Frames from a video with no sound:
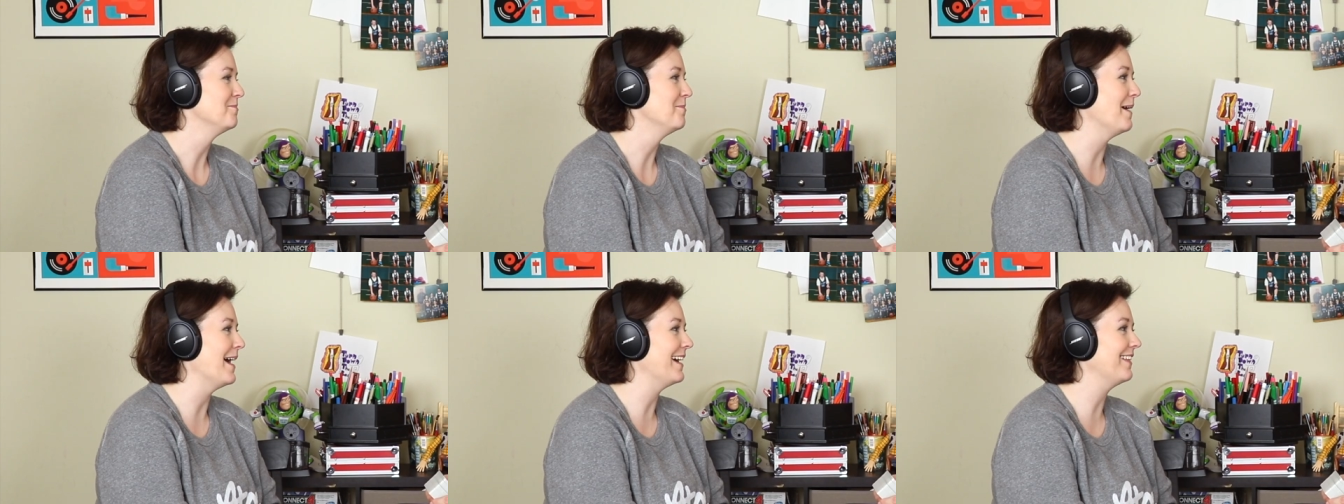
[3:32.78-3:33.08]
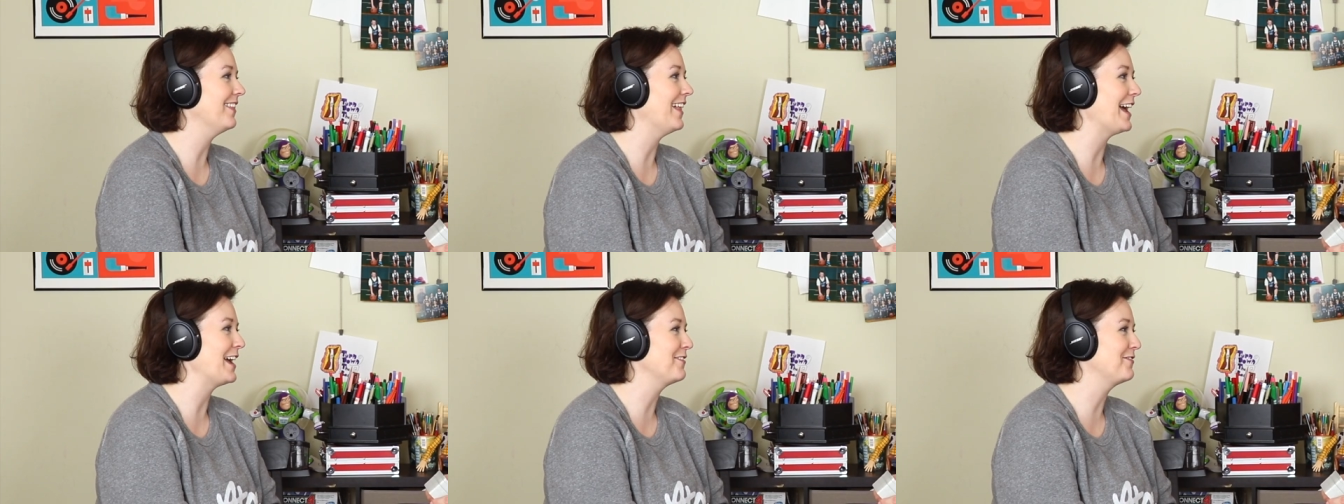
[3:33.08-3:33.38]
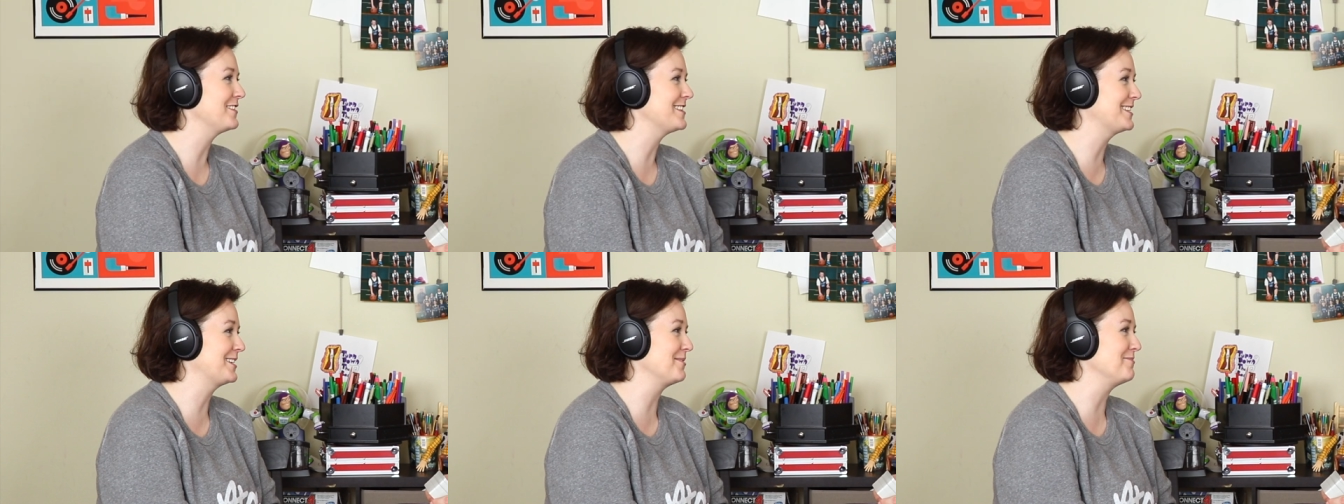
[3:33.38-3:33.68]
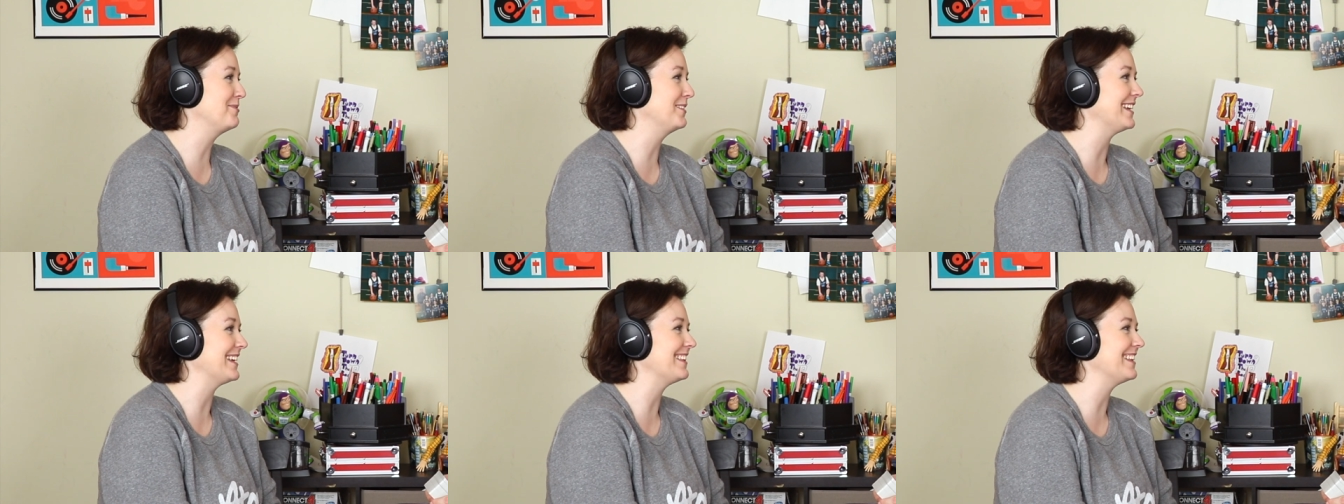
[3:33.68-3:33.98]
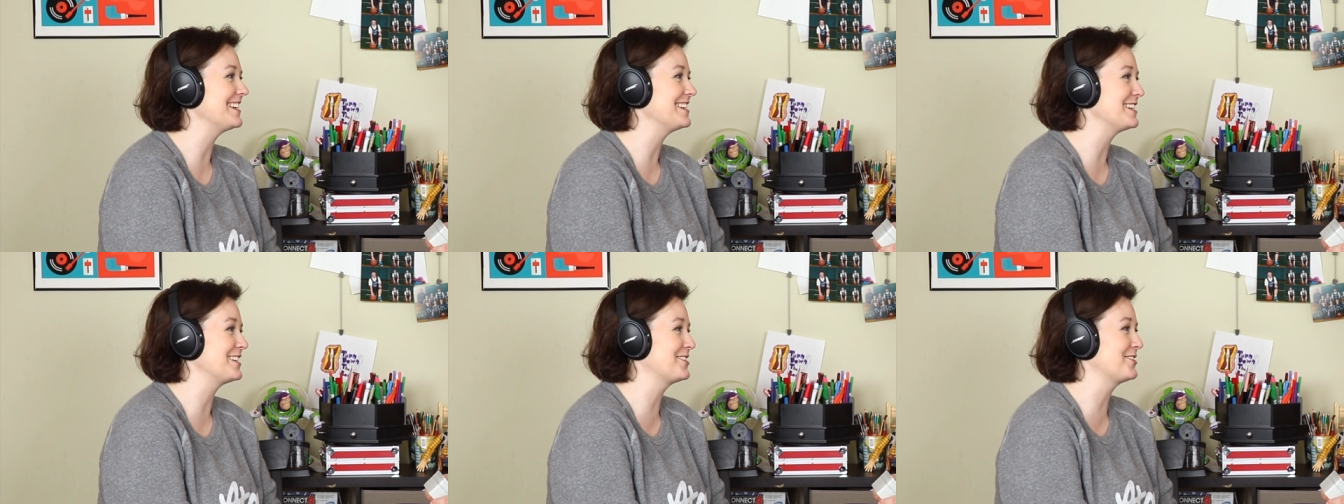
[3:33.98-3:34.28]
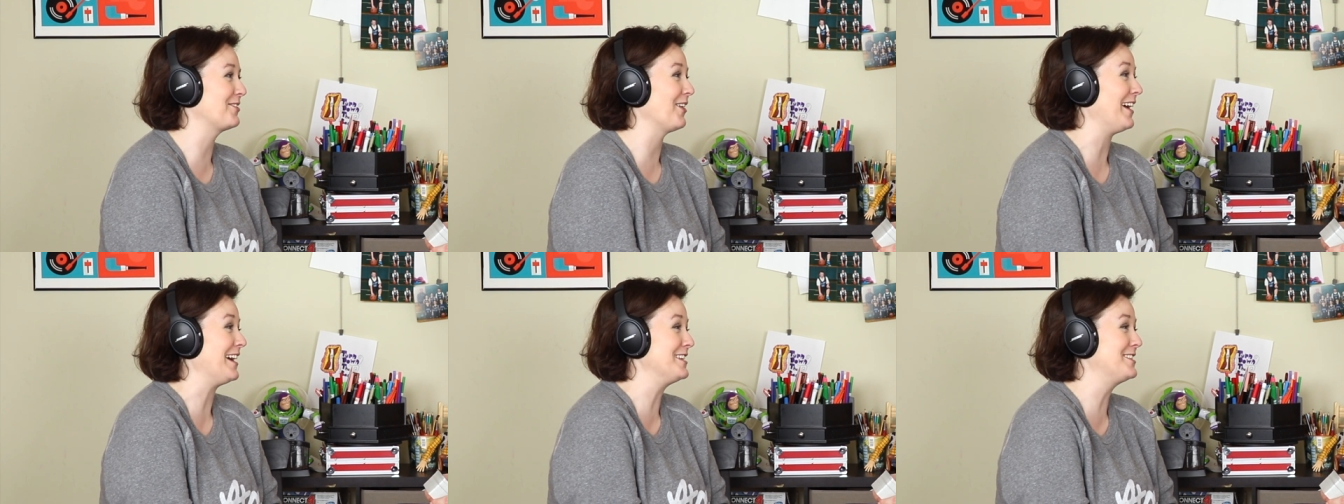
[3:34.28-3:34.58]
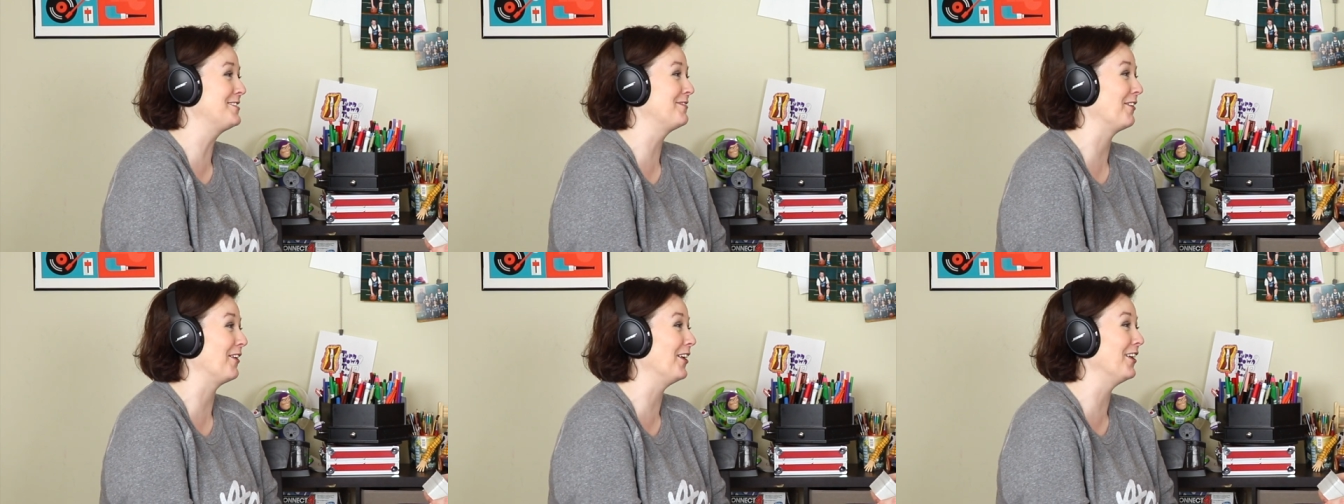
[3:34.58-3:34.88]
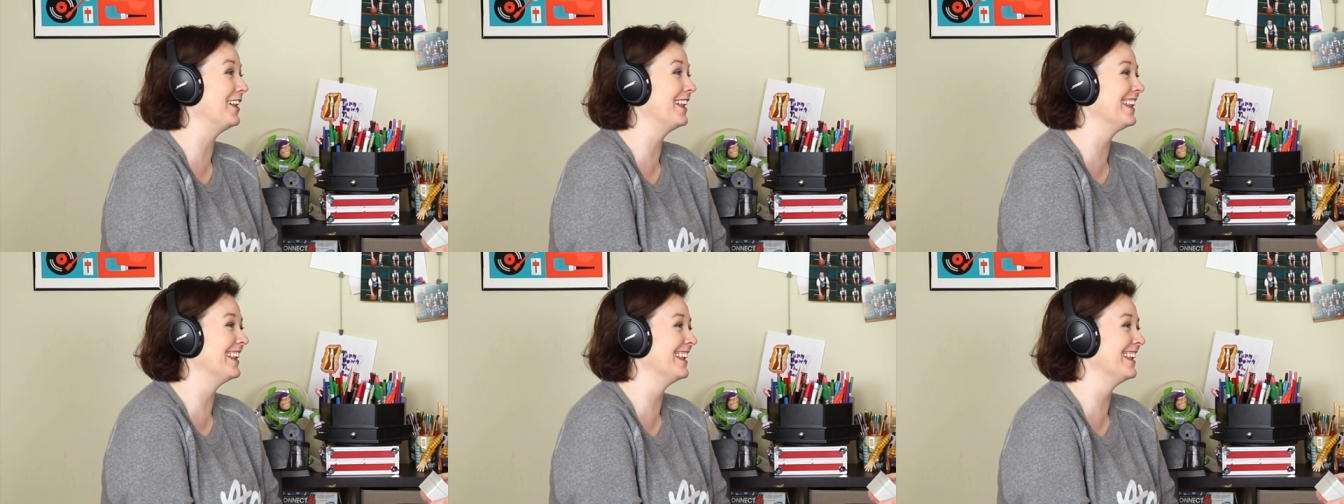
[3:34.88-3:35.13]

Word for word: My life is completely disgraceful.